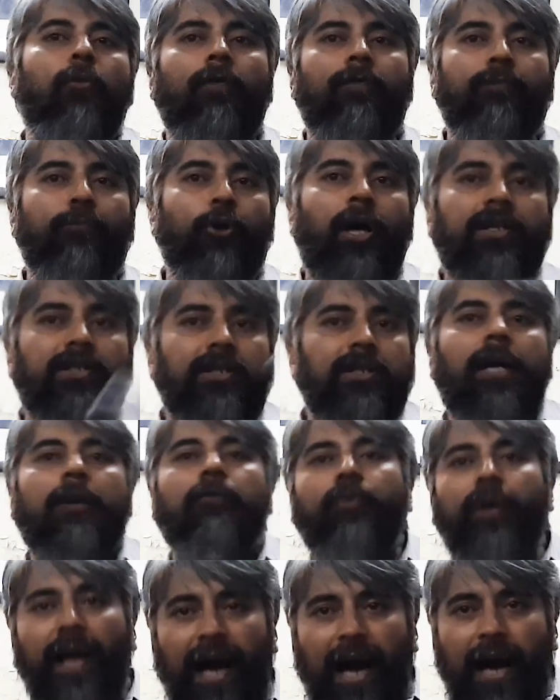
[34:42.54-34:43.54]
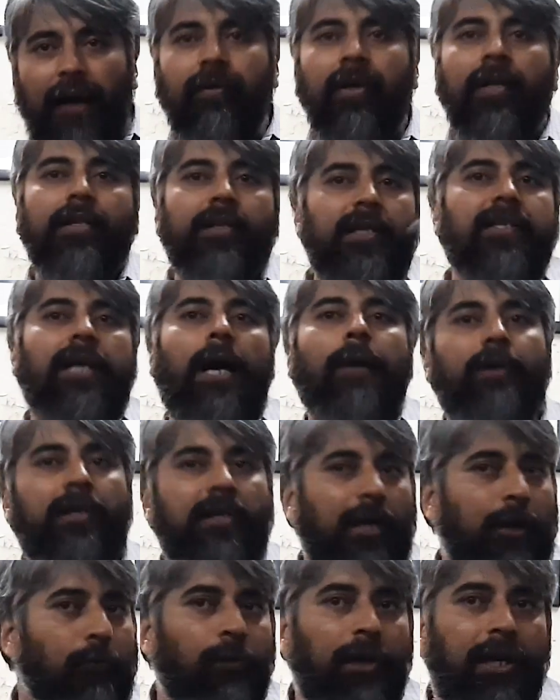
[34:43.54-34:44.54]
of production that we have, this
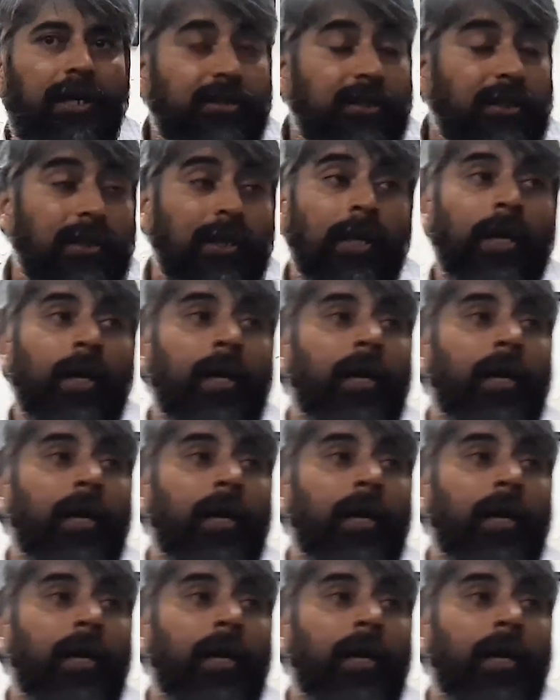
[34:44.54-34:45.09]
capitalist accumulation,